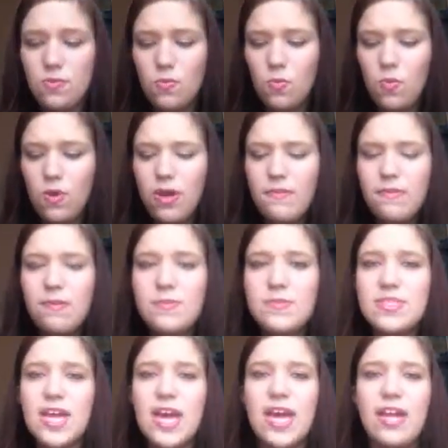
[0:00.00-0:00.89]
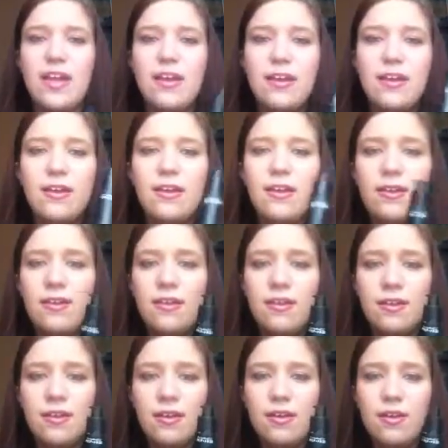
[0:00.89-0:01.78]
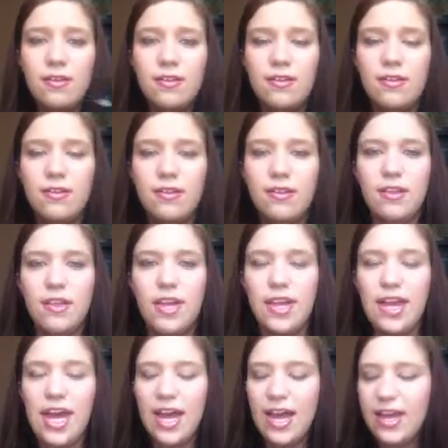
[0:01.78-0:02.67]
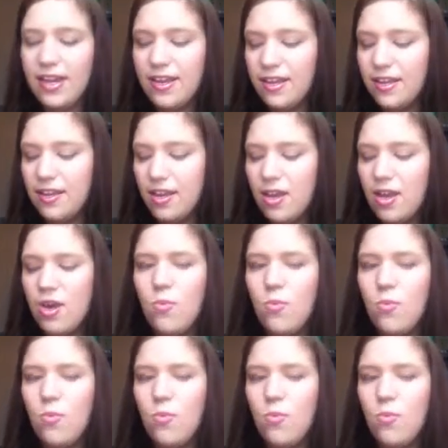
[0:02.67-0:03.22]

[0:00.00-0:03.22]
One of them's like high-end.